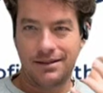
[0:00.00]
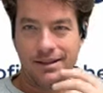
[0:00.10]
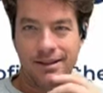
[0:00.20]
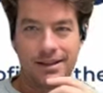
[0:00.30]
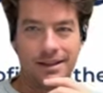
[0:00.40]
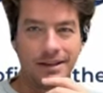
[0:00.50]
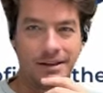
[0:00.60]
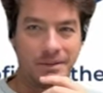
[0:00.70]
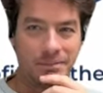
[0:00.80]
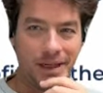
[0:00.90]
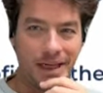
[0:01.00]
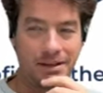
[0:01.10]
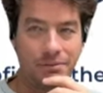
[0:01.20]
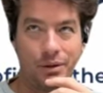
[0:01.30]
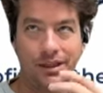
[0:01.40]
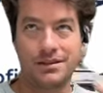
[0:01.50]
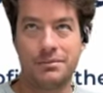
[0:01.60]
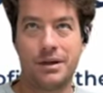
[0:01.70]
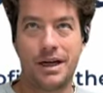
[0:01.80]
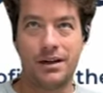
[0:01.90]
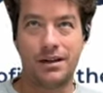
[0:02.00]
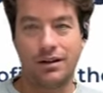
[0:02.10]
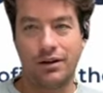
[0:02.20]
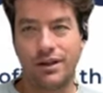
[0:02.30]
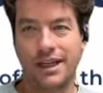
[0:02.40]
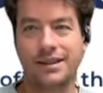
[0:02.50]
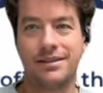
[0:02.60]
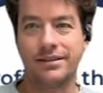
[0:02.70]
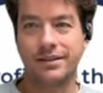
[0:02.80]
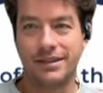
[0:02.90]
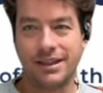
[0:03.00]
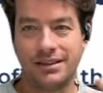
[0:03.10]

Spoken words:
That it brings about a lot of negativity